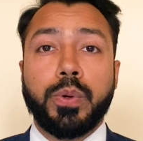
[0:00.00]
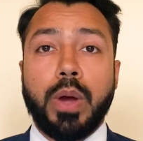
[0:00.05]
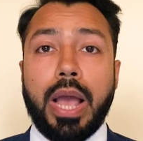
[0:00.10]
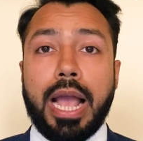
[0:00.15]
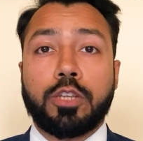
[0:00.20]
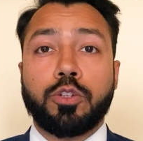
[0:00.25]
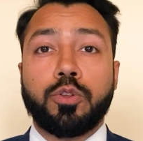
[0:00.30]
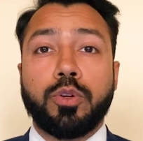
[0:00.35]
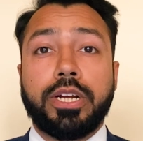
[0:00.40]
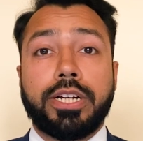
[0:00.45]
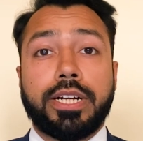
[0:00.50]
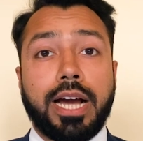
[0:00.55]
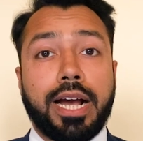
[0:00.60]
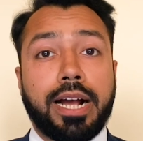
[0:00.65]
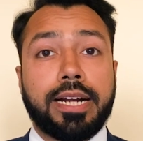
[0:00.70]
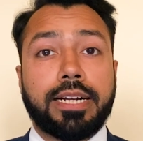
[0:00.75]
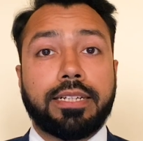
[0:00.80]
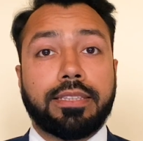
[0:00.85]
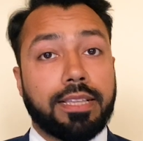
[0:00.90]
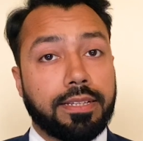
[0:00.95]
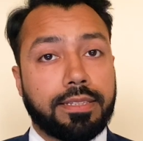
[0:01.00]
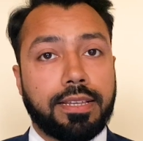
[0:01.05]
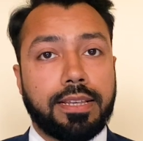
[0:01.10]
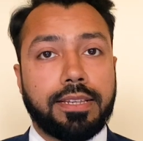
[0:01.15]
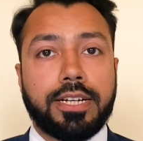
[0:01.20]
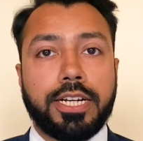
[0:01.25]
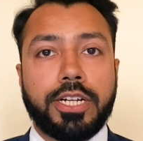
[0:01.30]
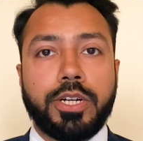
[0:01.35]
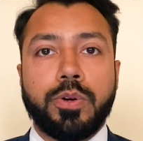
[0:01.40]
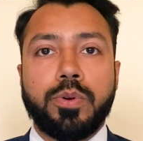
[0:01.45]
to actually target this
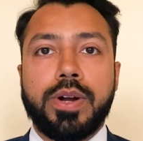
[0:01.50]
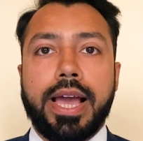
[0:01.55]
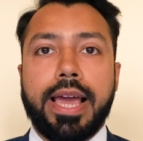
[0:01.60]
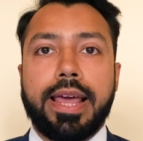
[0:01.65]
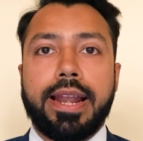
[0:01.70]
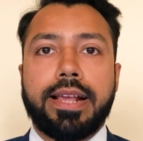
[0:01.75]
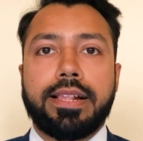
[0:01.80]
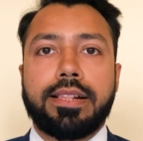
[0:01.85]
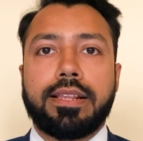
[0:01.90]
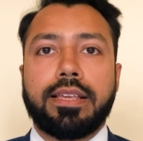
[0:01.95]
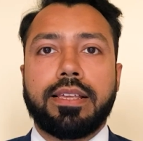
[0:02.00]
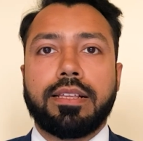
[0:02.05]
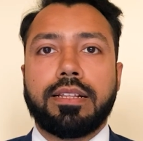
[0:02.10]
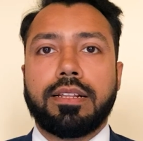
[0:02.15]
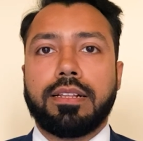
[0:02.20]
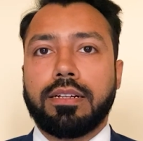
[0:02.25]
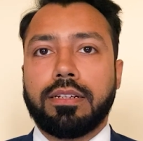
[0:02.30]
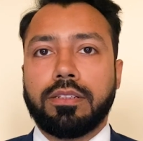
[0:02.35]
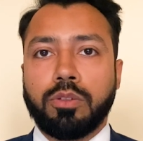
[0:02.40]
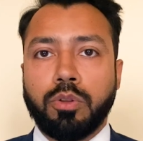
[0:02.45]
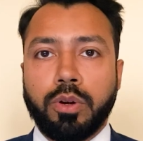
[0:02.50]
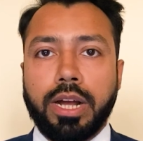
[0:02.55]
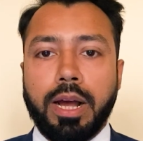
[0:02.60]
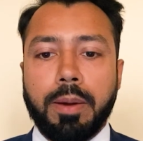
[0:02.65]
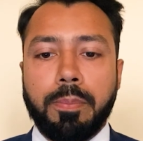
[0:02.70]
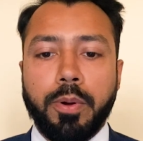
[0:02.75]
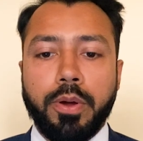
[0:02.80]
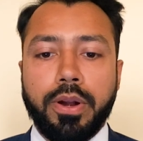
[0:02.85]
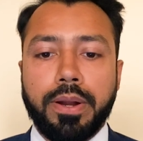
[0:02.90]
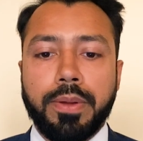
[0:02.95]
institute, NIT
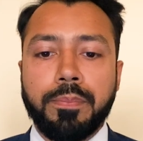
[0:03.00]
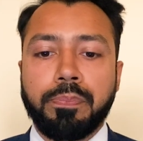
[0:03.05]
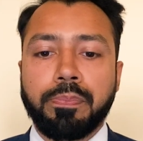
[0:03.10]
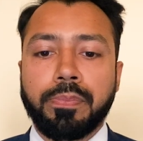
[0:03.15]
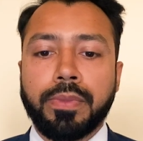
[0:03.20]
Durgapur.